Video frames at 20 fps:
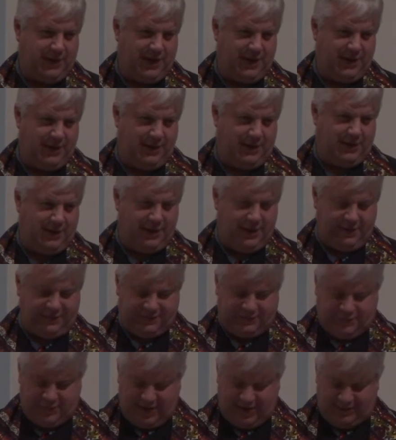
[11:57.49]
an
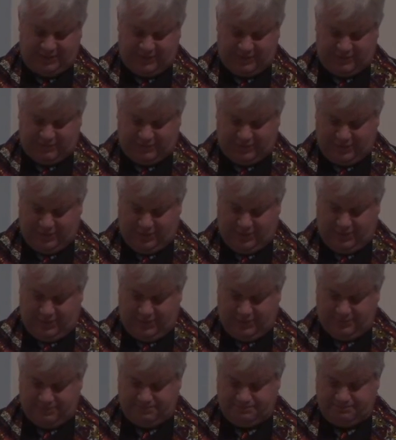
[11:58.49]
unexpected turn.